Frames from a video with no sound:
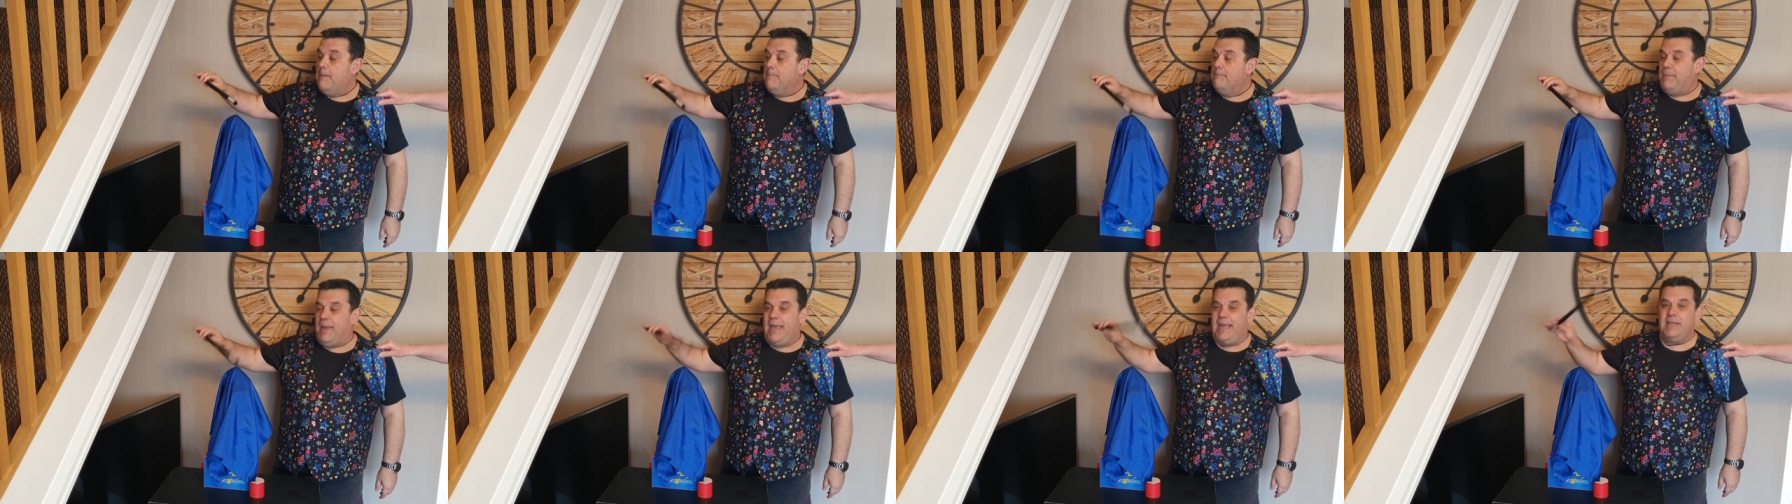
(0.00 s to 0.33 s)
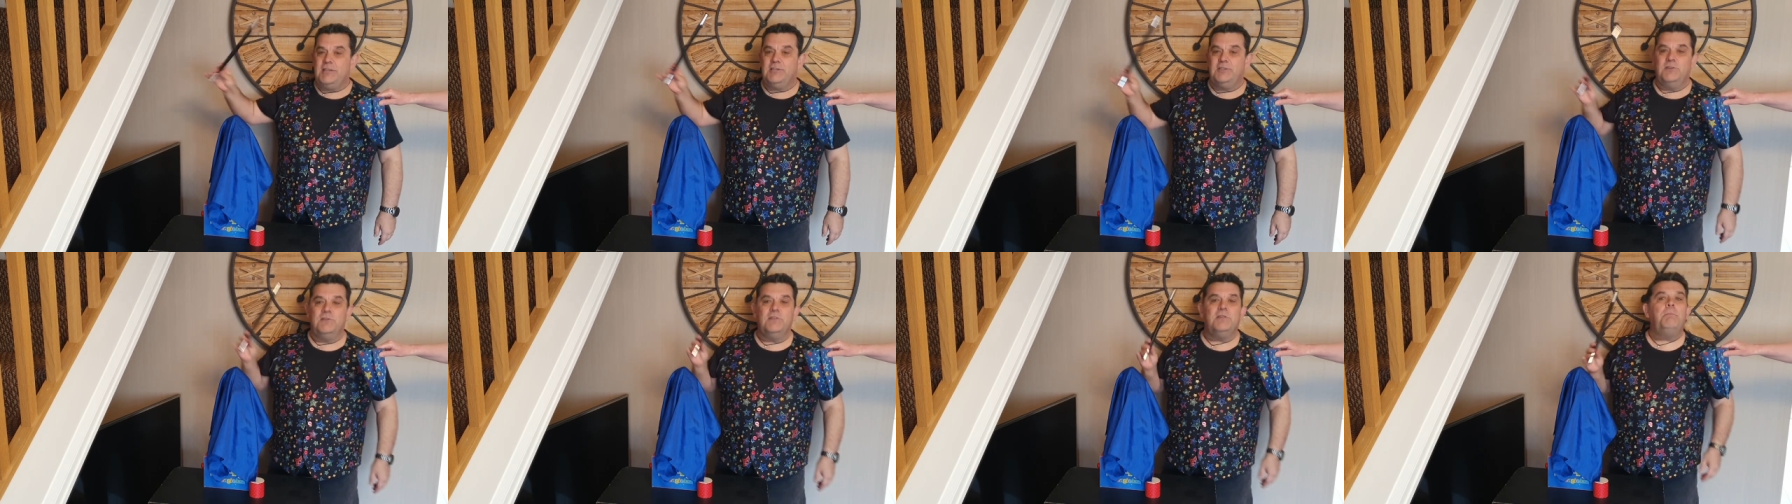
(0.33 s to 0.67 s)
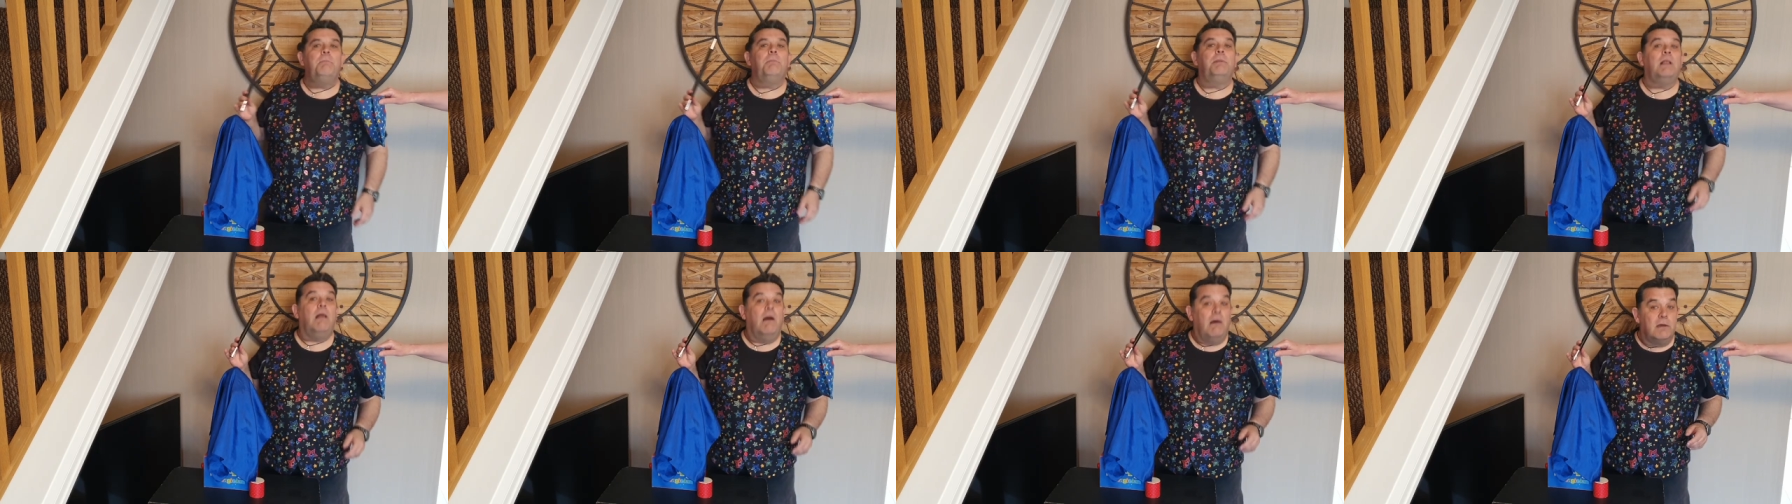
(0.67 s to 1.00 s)
back to the
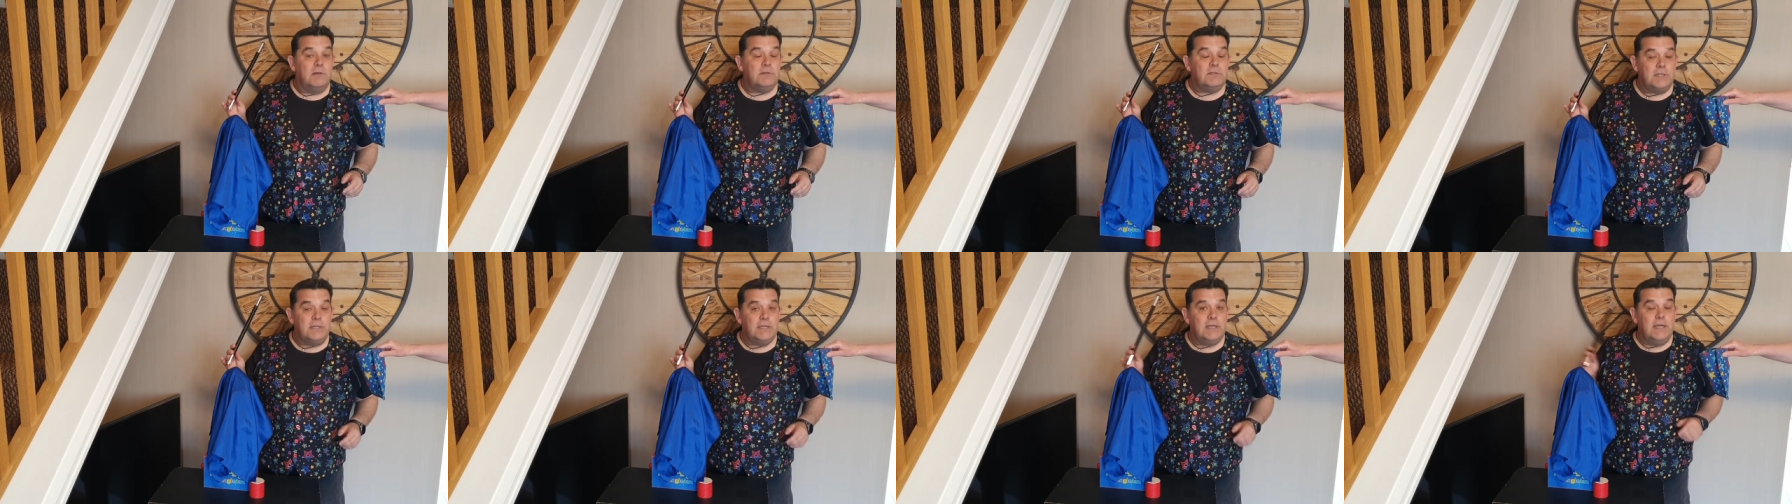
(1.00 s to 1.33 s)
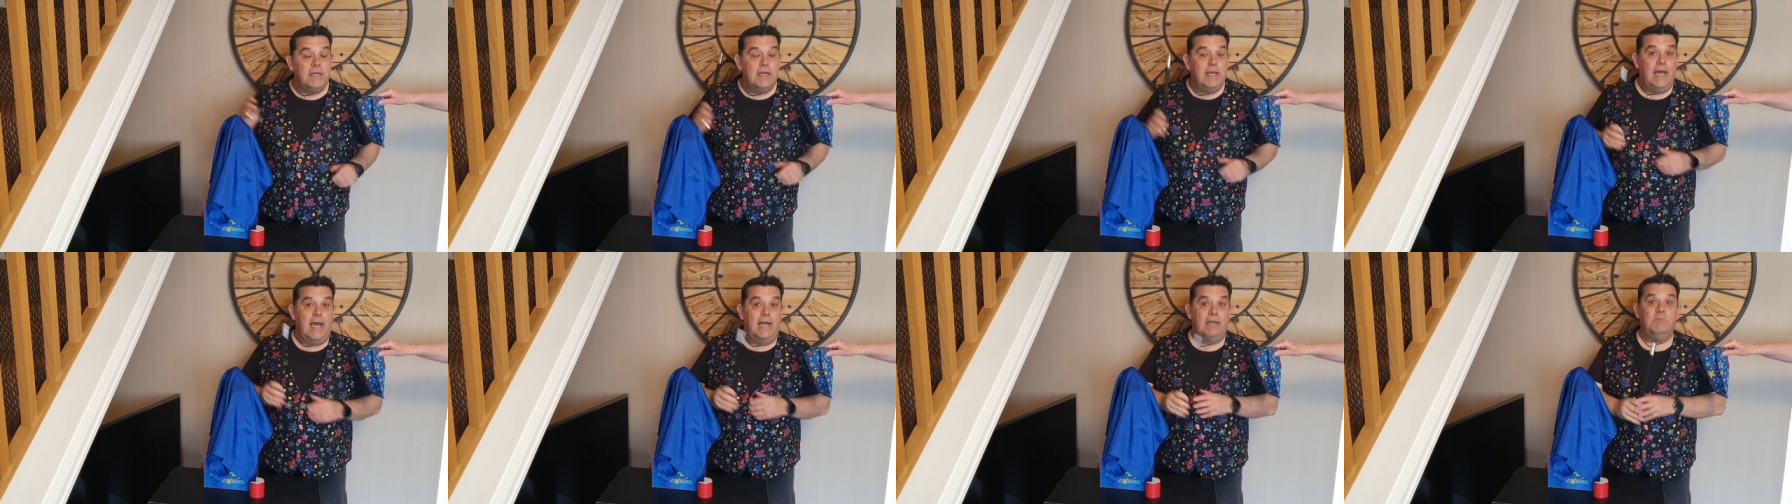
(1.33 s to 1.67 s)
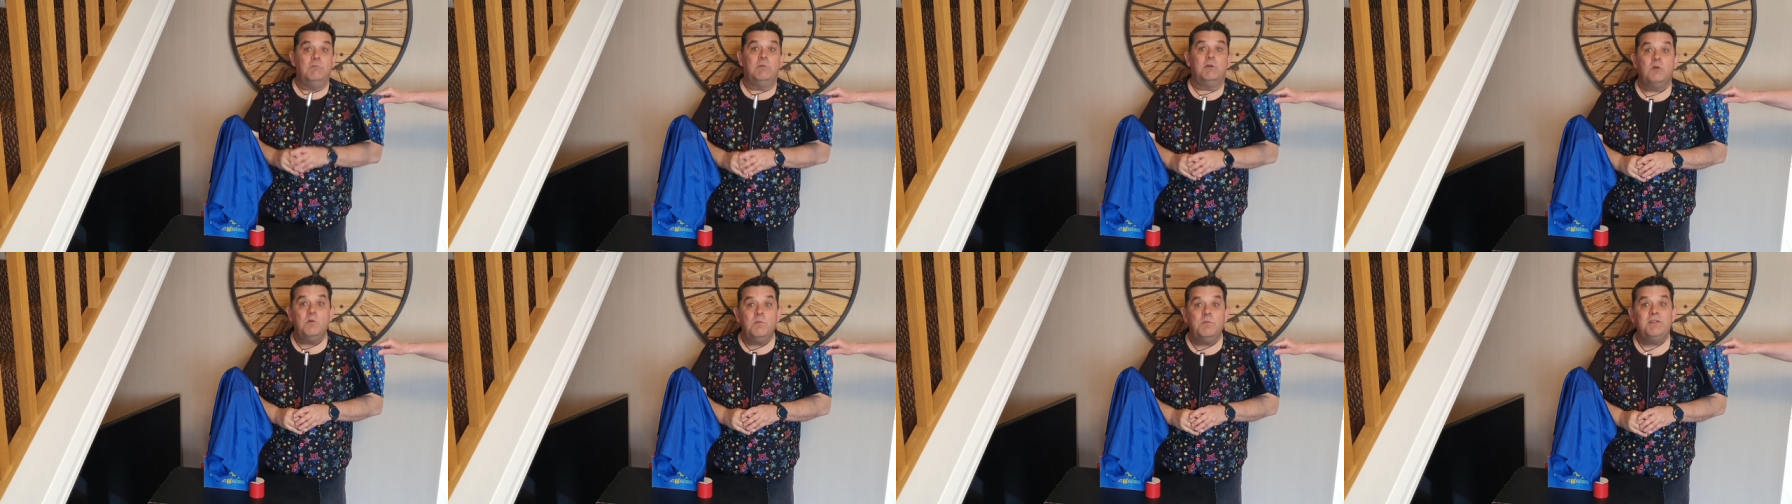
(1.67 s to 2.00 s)
plant
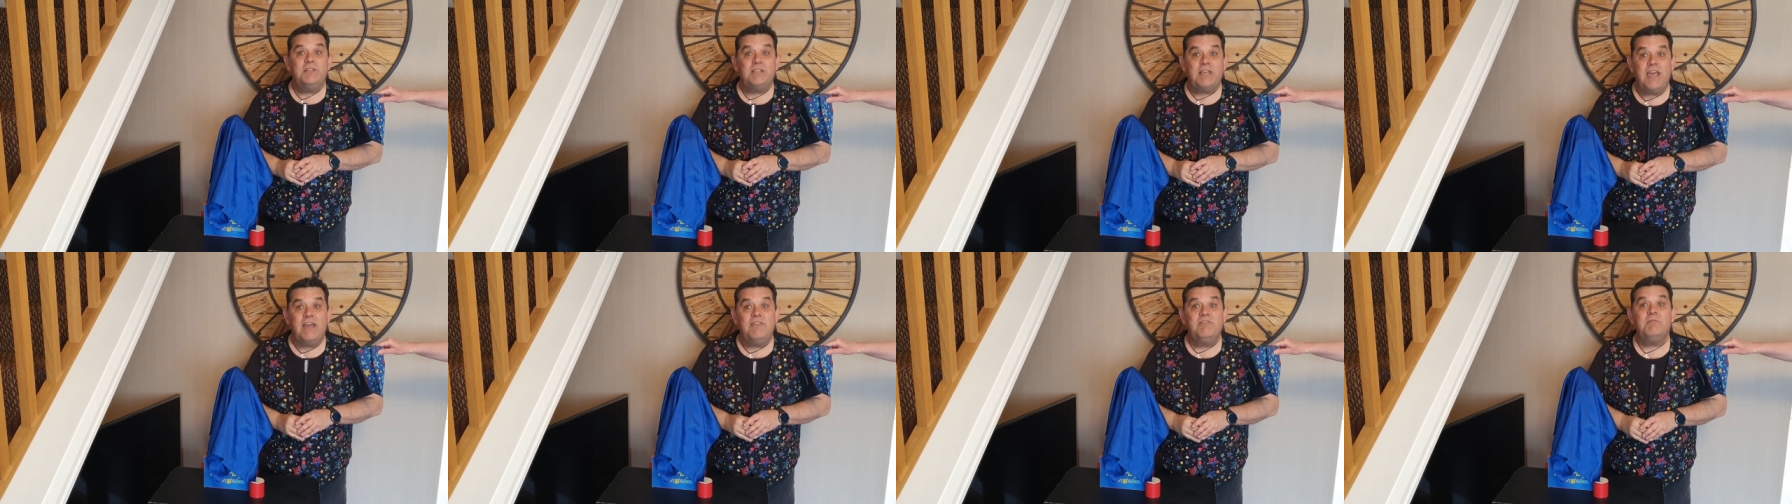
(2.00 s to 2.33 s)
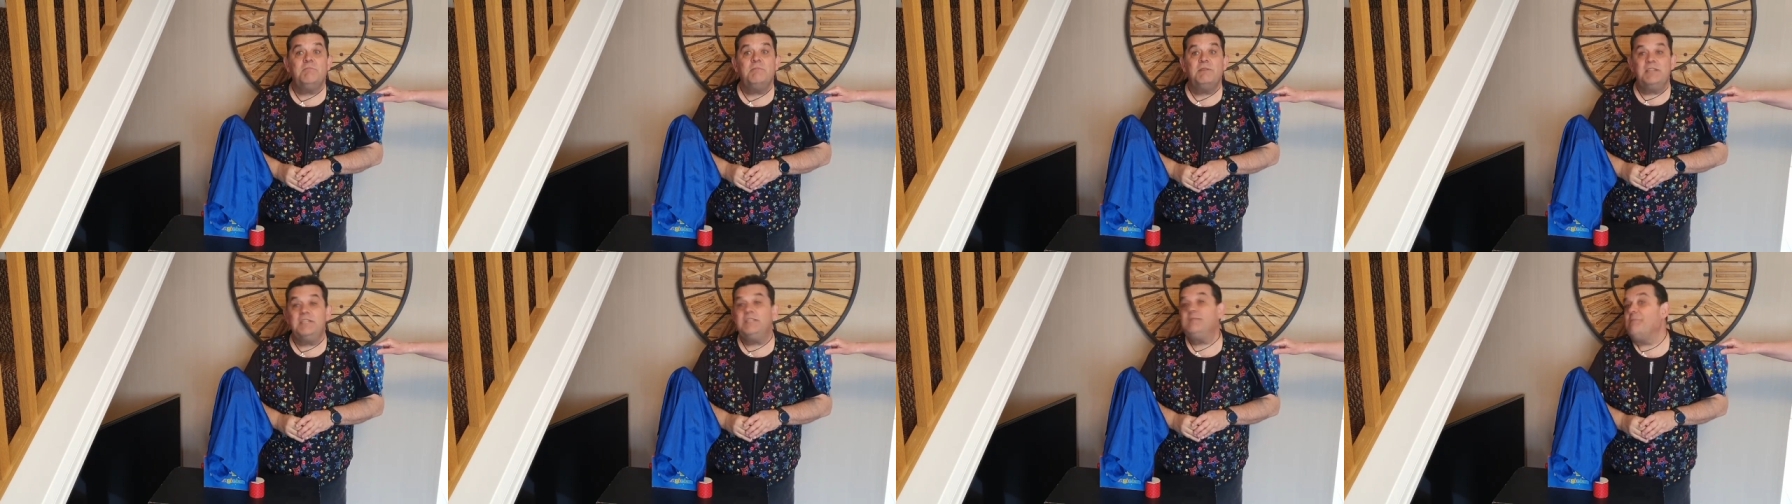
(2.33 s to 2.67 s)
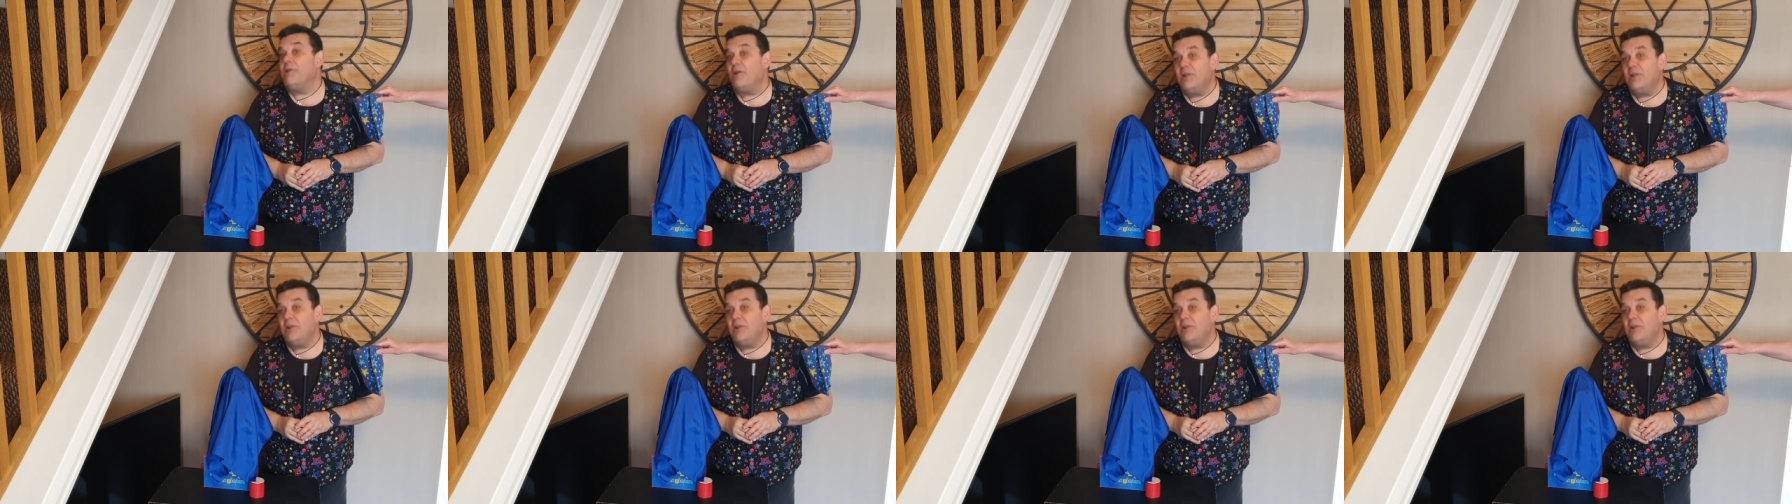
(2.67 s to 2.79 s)
and we'll all be saved and Mrs.